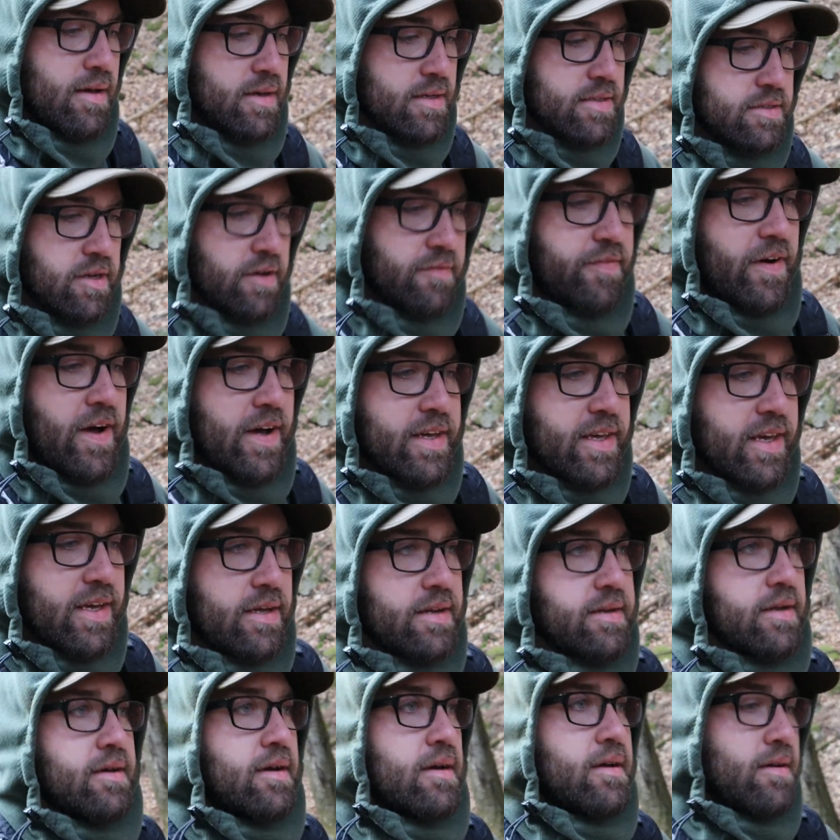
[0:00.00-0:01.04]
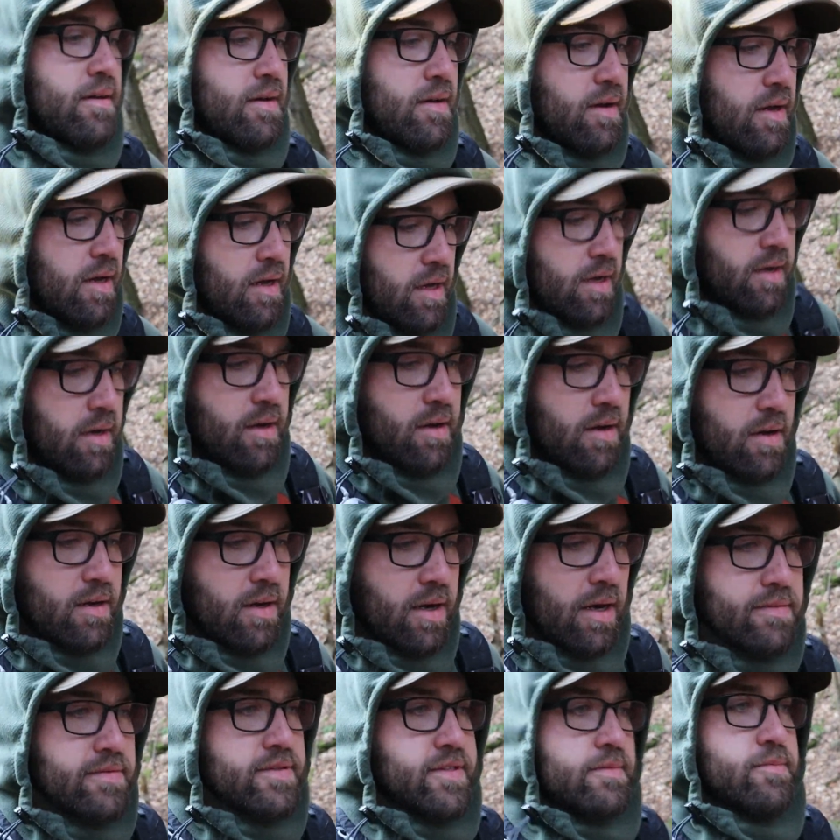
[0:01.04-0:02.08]
So if I can
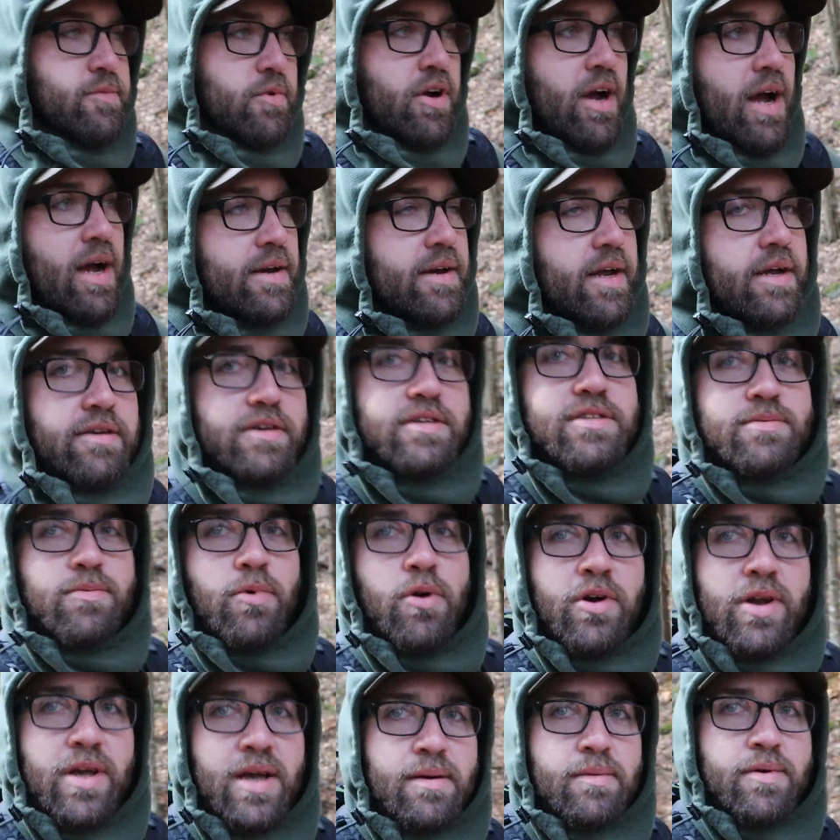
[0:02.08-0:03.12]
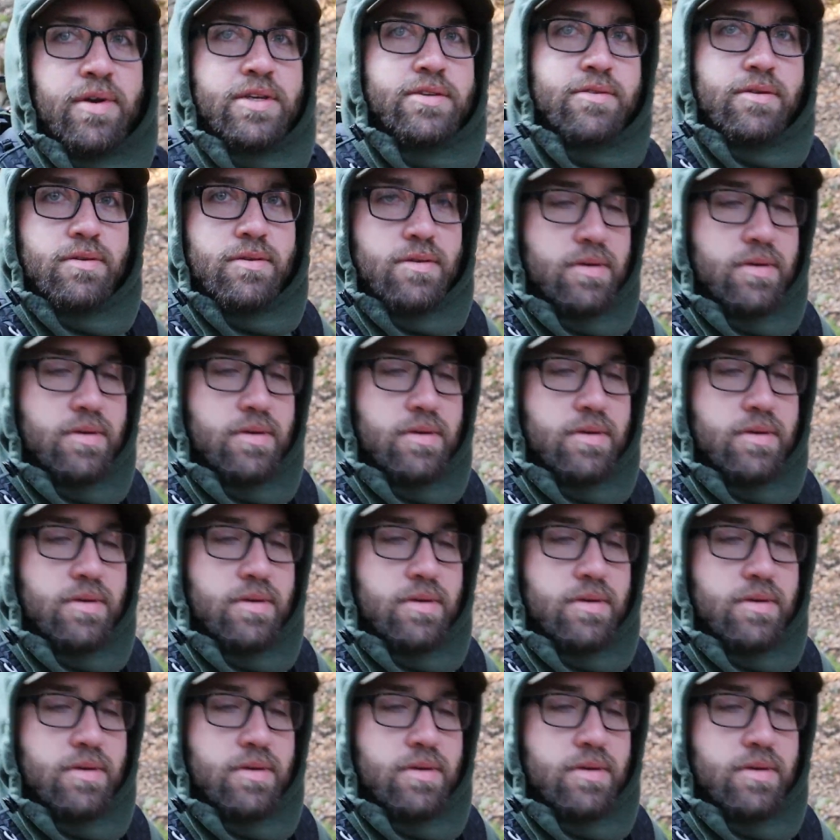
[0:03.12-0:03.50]
cover some ground here this morning, I'm going to